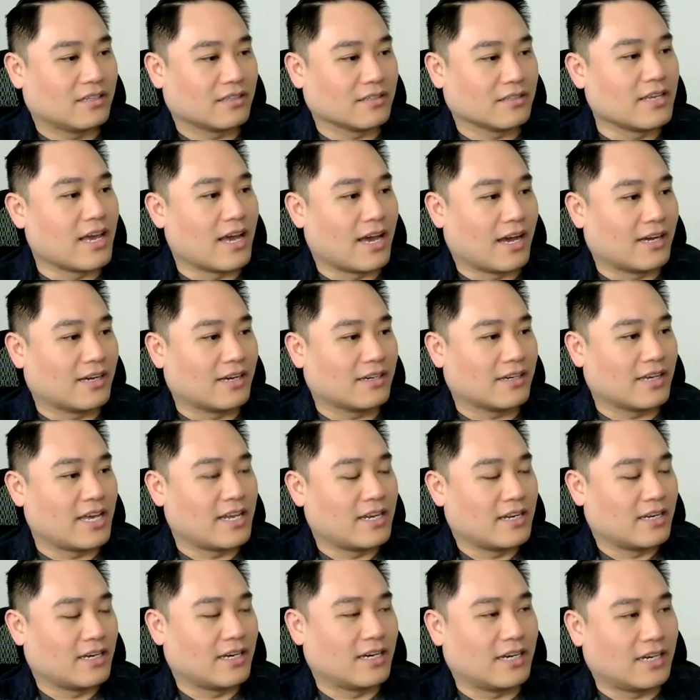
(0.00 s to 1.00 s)
Yeah,
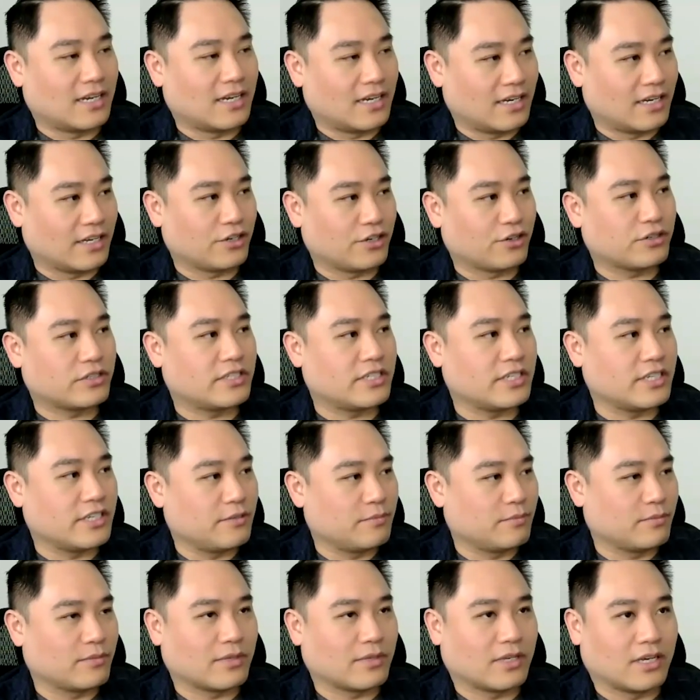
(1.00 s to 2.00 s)
and your
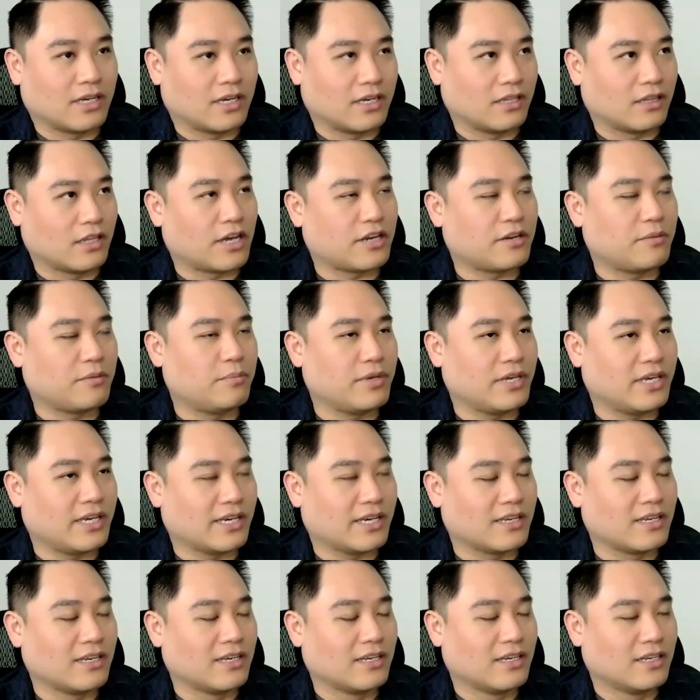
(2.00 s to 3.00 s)
team, a lot of
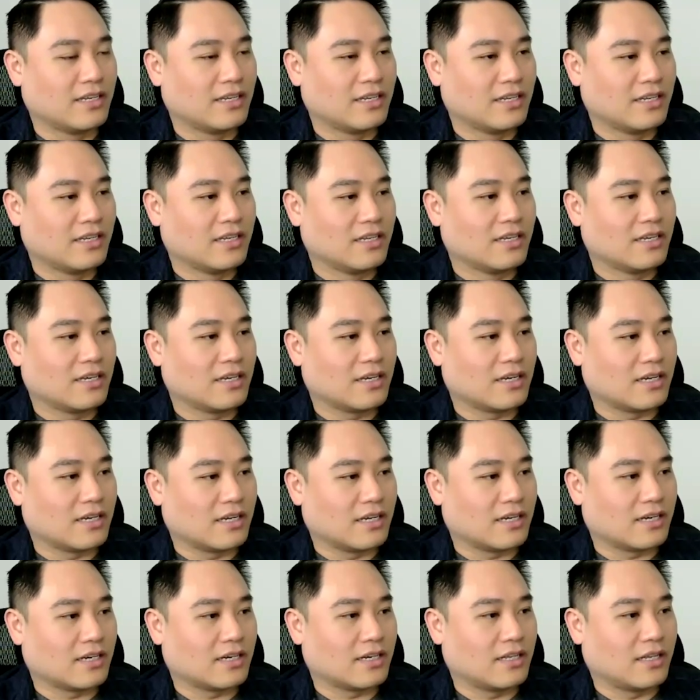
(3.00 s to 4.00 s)
big
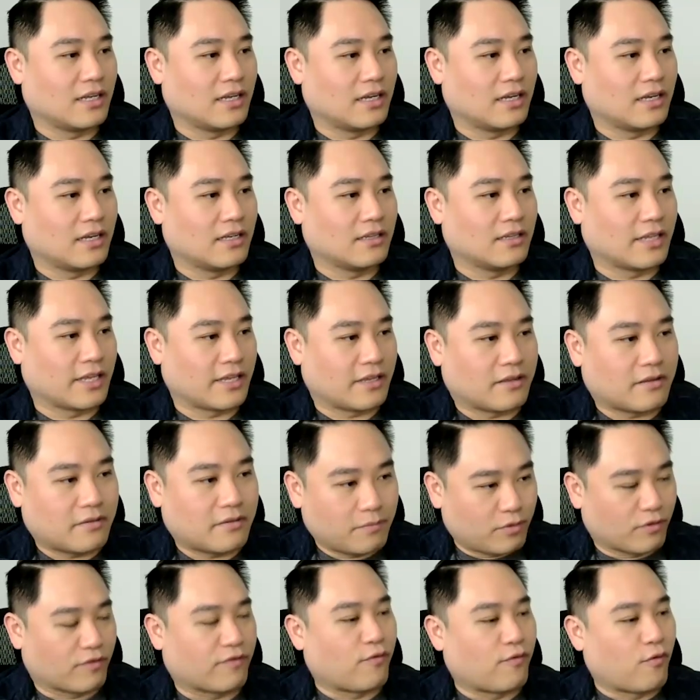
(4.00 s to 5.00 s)
like
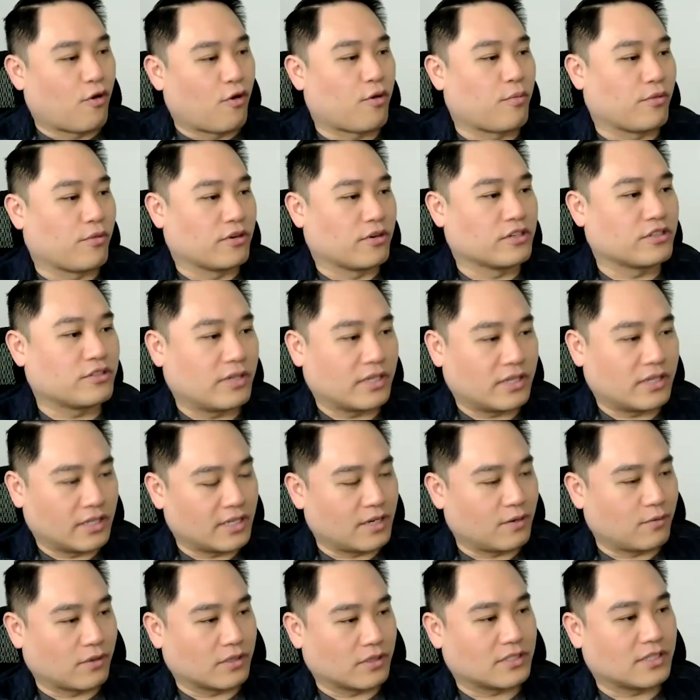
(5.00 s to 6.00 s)
performers, so I think
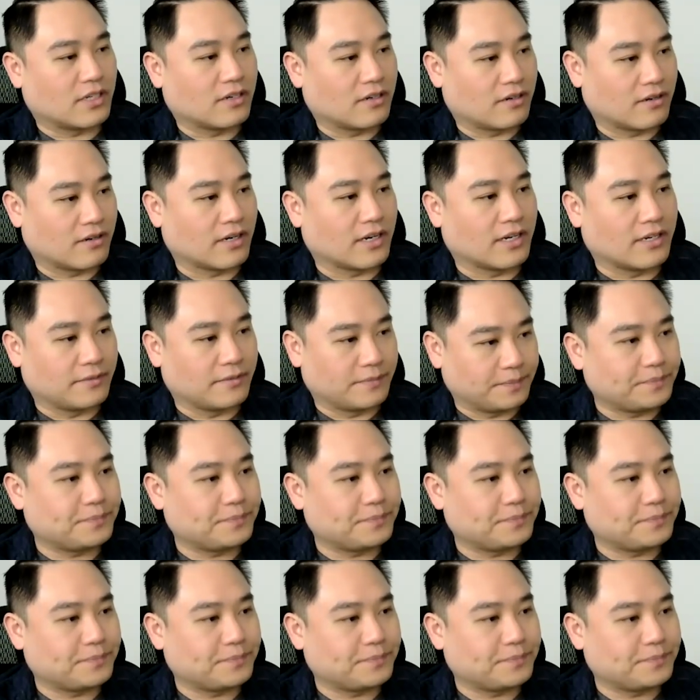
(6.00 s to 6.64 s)
that works out great.